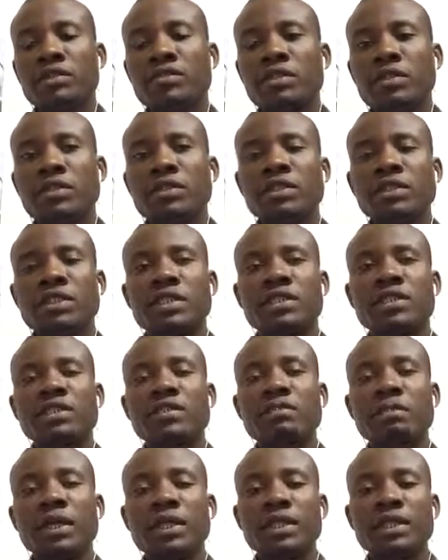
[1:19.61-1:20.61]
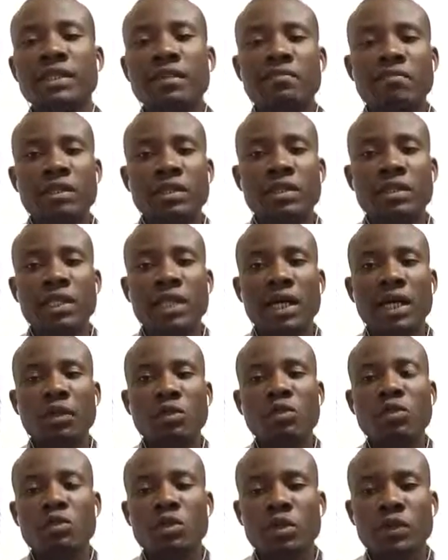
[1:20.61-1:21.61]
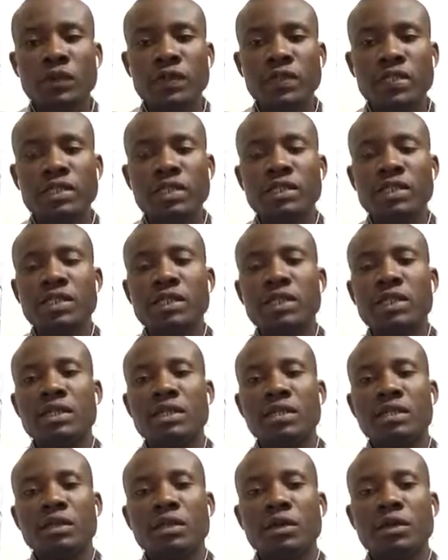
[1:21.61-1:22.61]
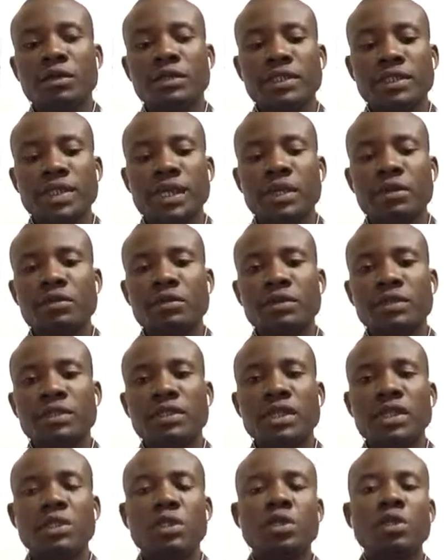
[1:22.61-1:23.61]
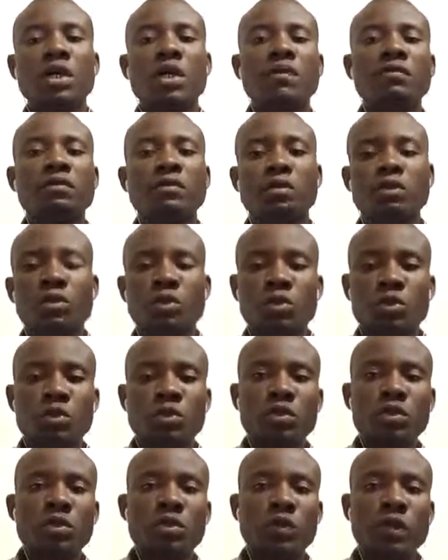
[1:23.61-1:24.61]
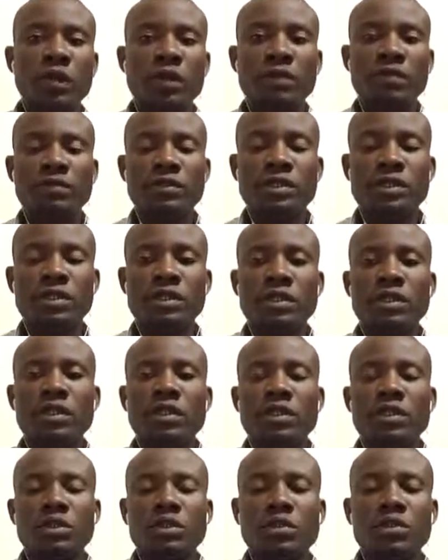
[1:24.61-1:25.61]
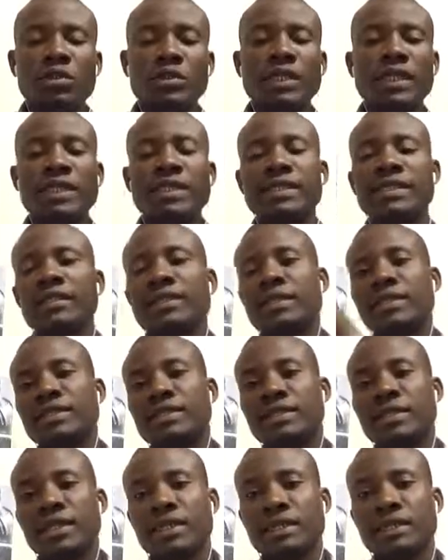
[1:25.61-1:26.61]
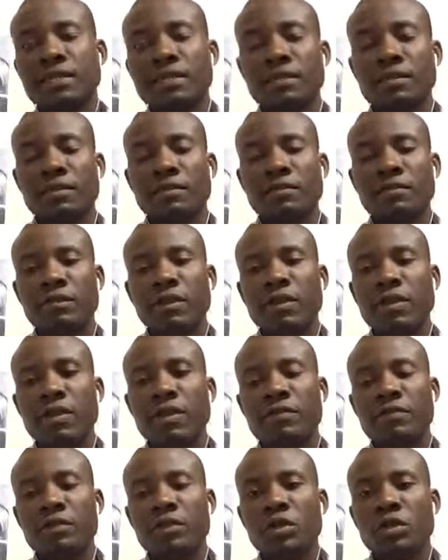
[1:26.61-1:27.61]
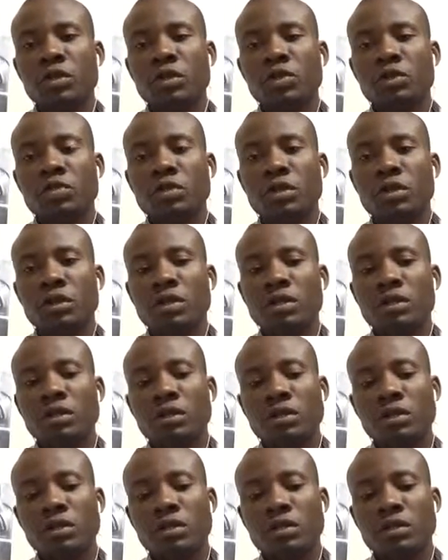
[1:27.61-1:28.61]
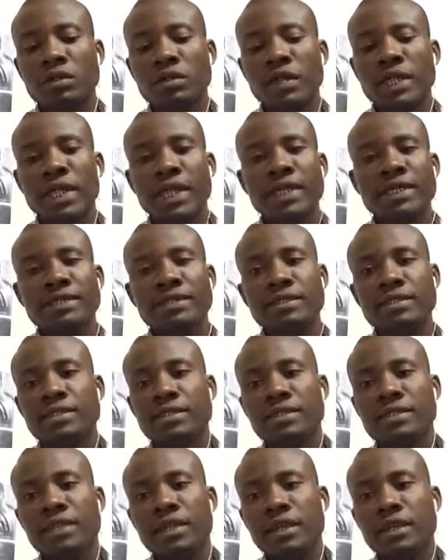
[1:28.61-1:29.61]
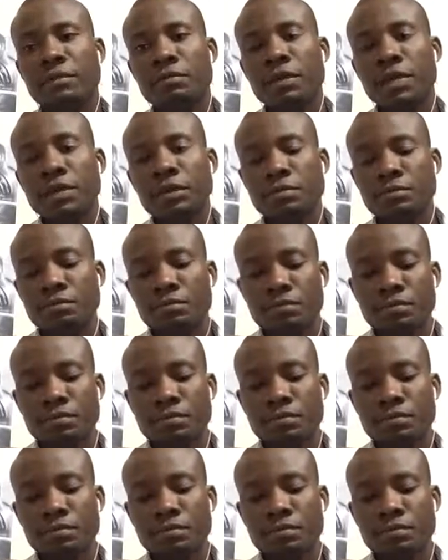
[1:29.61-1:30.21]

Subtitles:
For instance, making a very loud noise or sound that travels through the waves to certain distance of a few yards or thereabout.